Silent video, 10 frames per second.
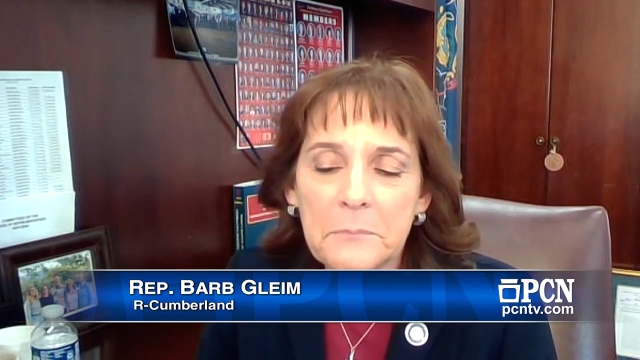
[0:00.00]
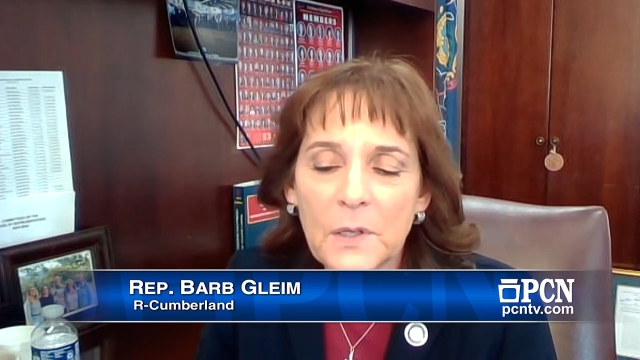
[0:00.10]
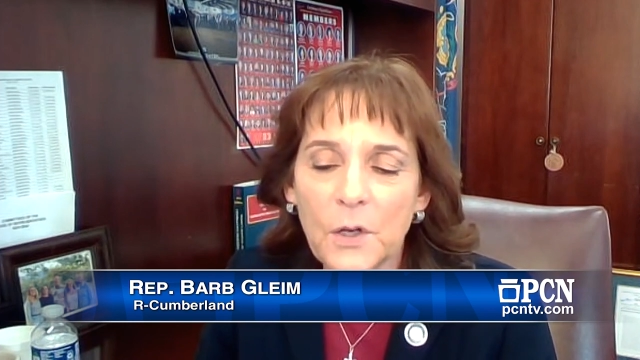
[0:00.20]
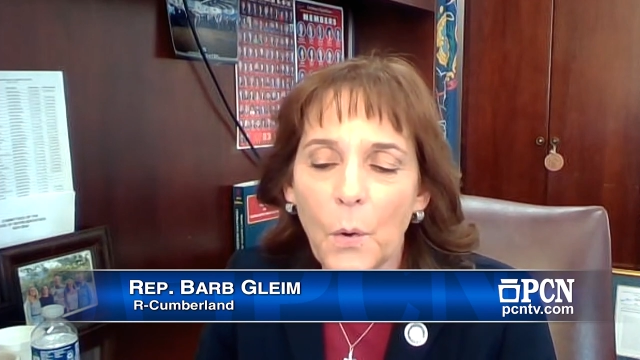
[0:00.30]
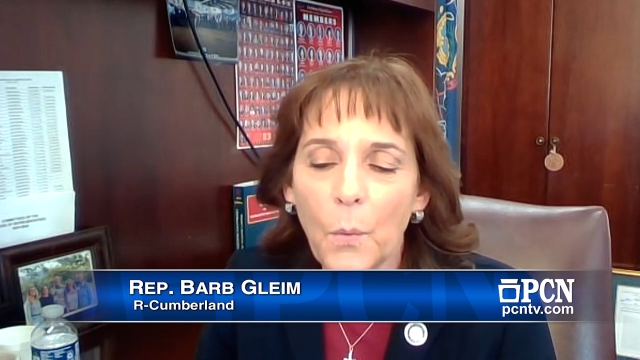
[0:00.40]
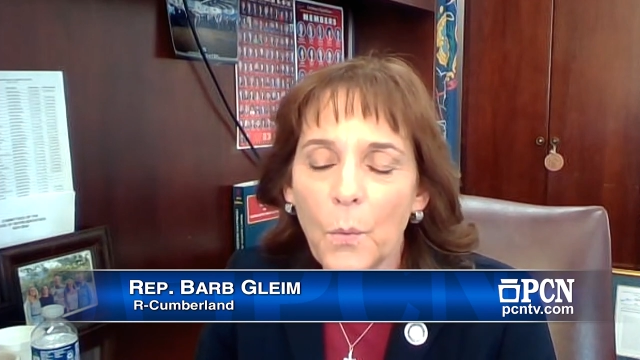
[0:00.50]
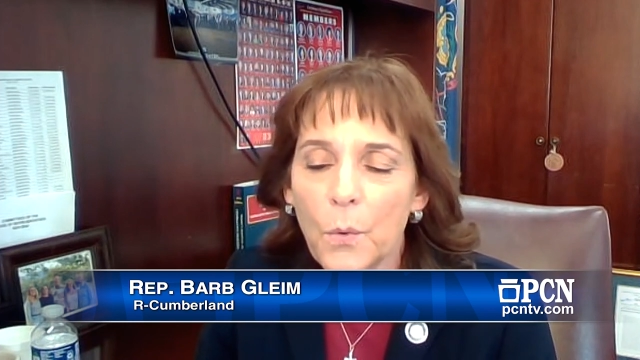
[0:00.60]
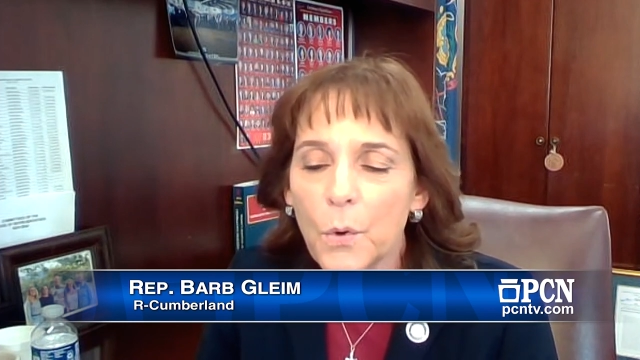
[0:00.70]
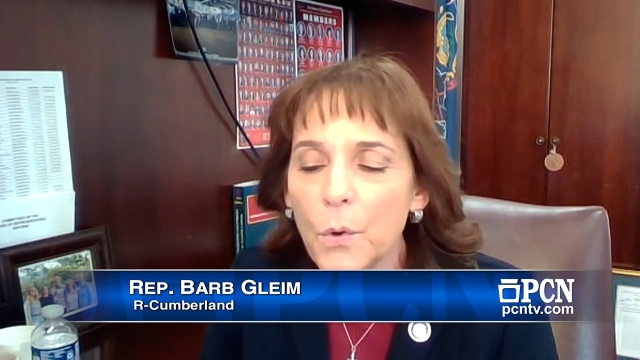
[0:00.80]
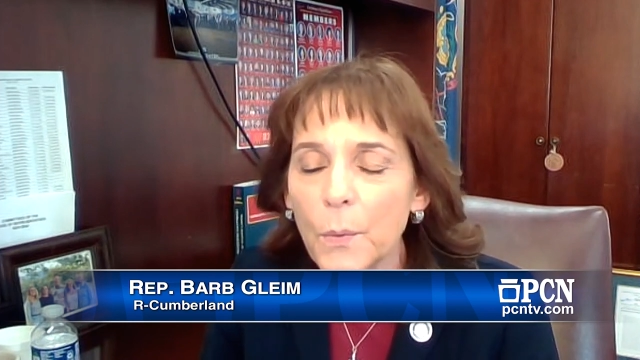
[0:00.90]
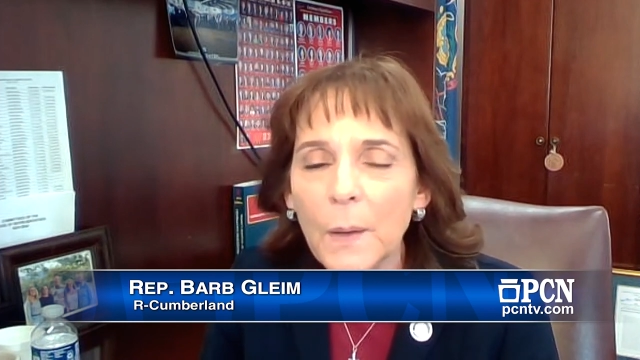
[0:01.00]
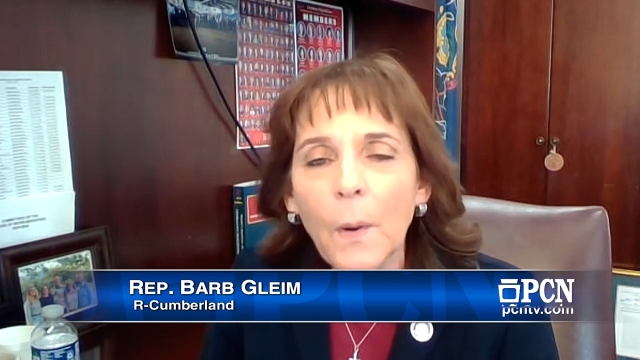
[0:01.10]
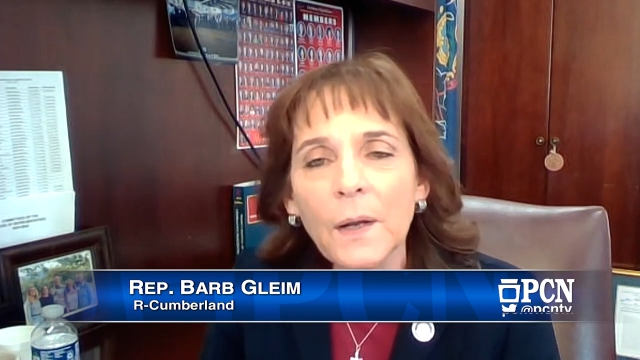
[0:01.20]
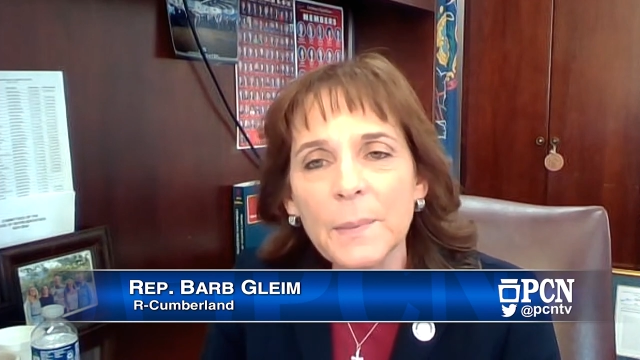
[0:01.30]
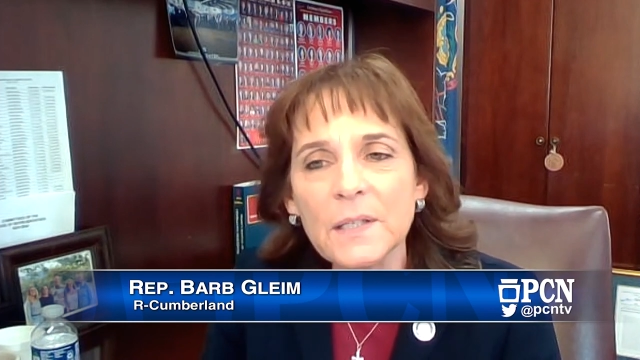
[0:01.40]
who we
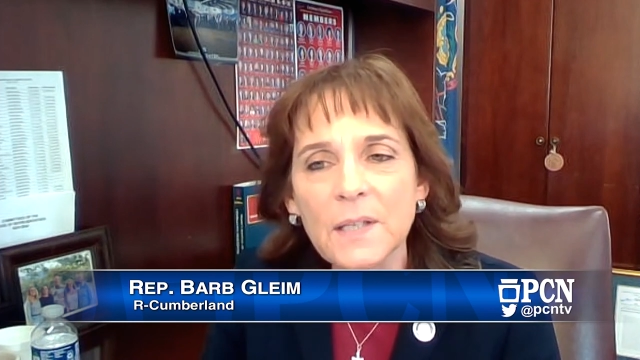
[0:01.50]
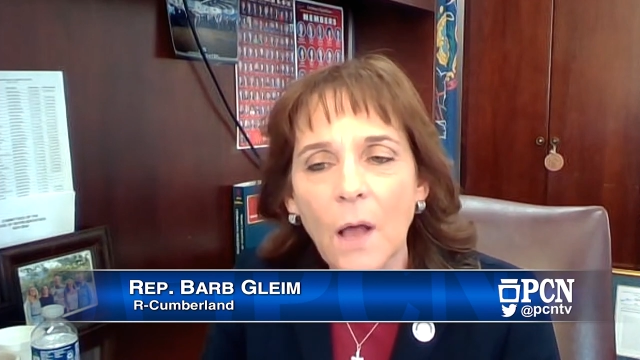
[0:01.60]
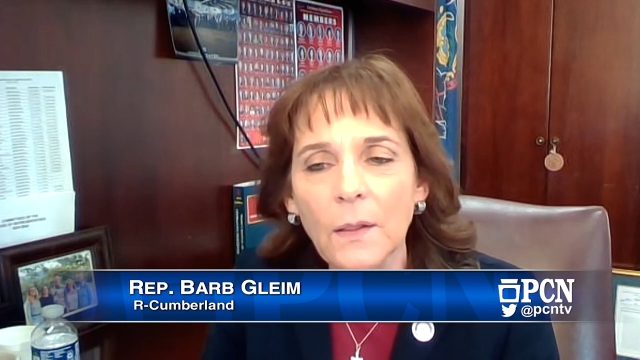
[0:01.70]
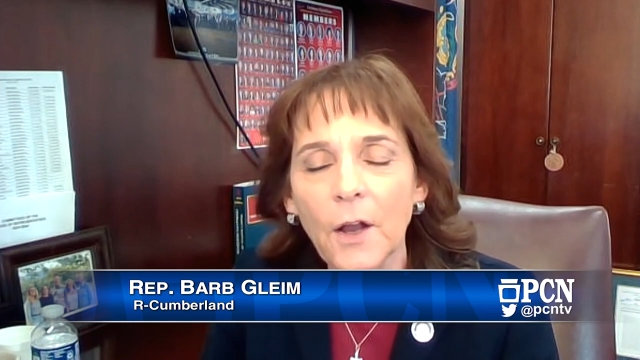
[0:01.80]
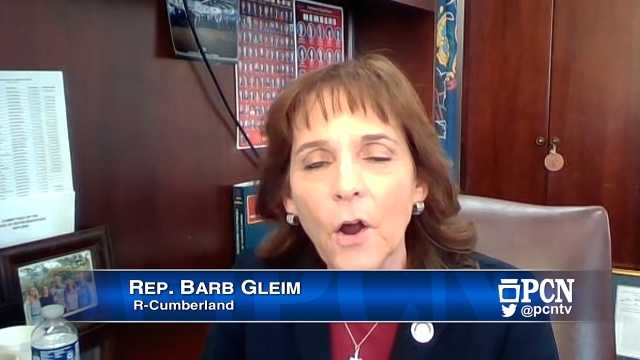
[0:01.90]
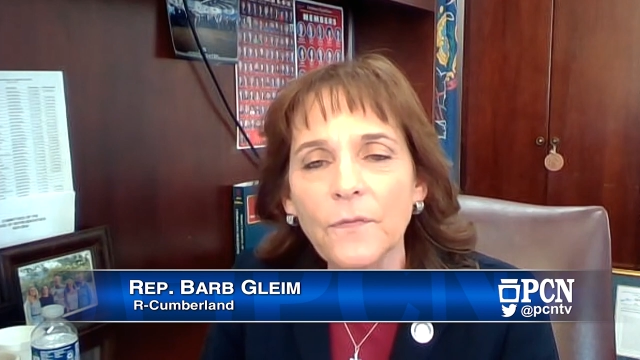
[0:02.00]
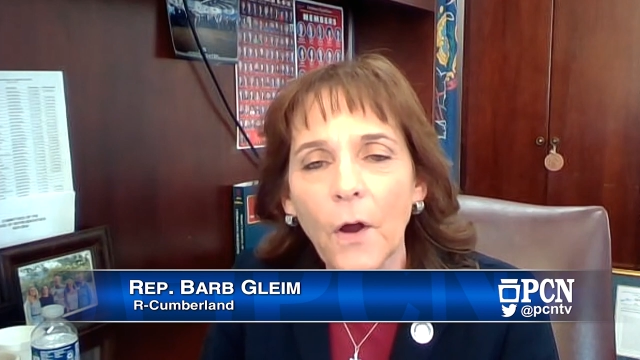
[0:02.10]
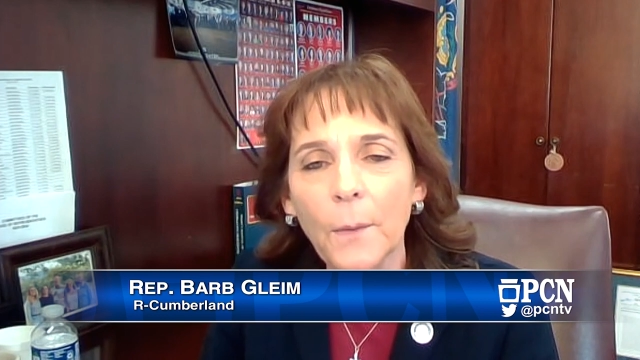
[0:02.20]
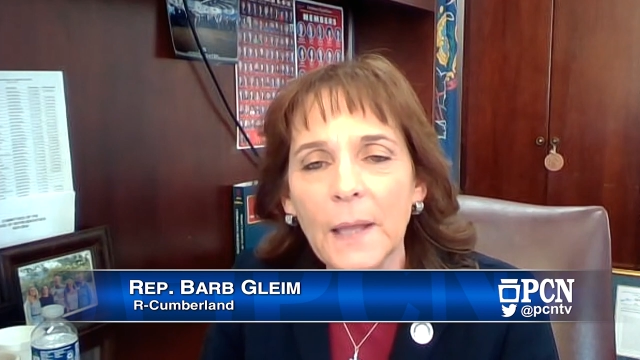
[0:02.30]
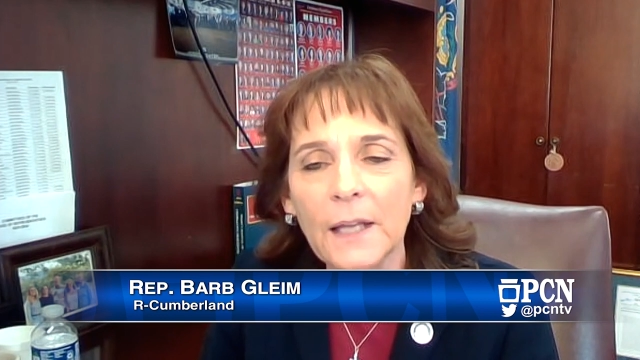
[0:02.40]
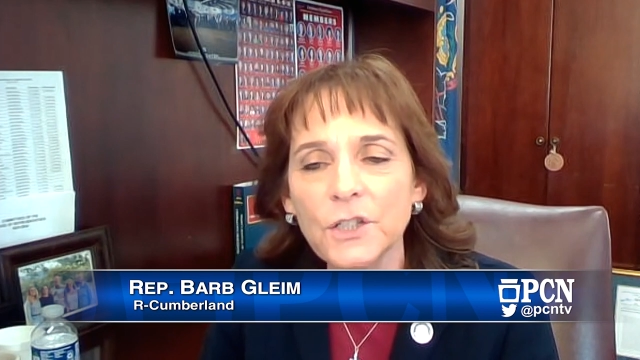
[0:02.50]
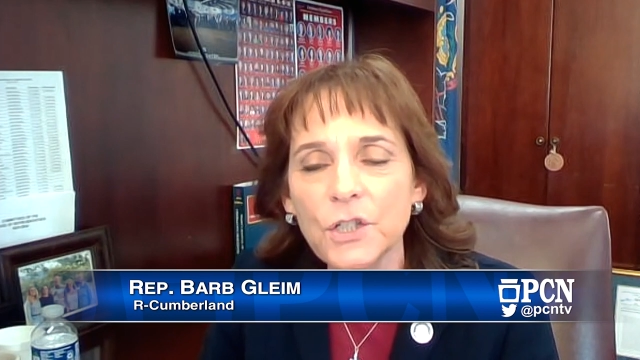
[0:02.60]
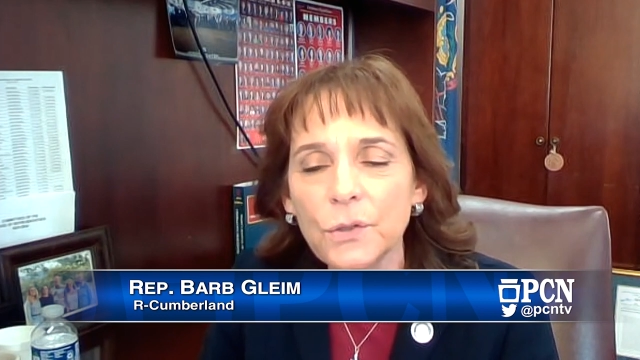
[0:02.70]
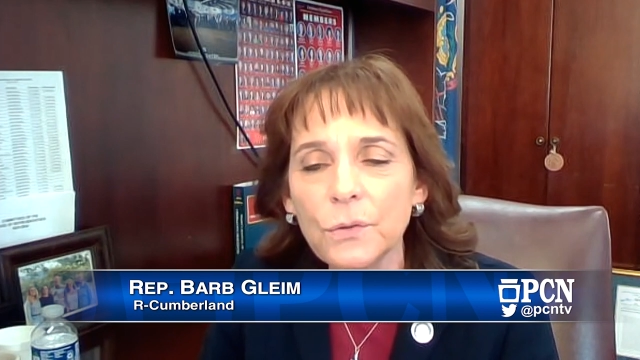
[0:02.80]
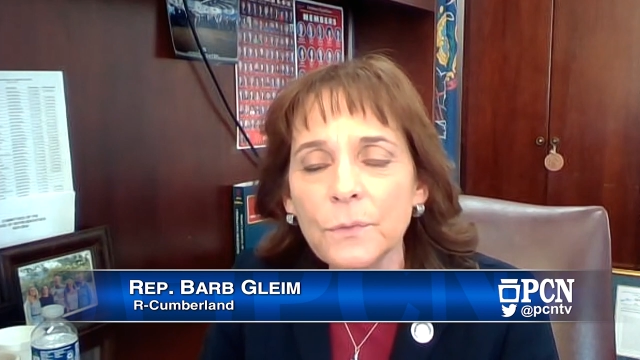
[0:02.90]
want to be selling our farmland
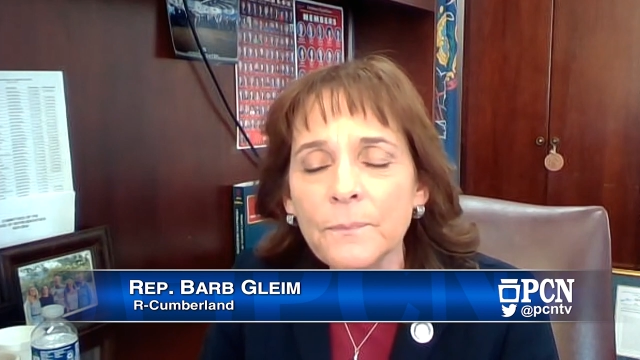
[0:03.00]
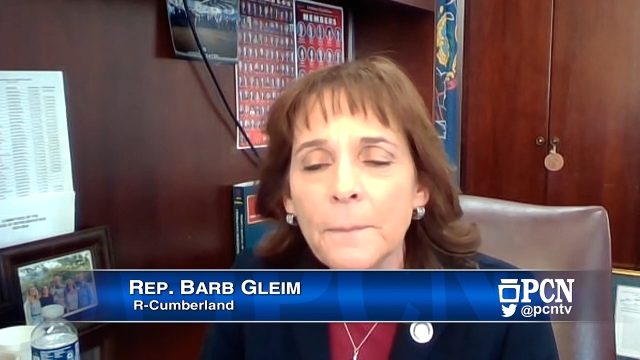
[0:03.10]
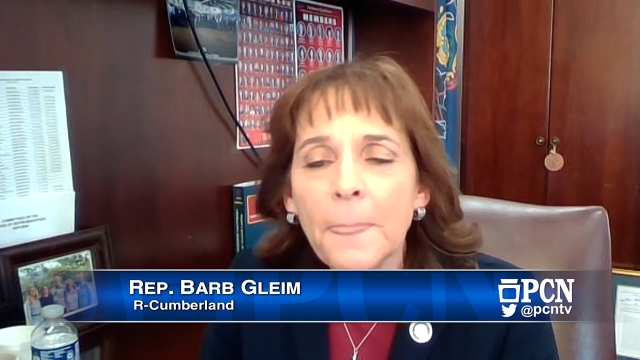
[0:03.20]
to.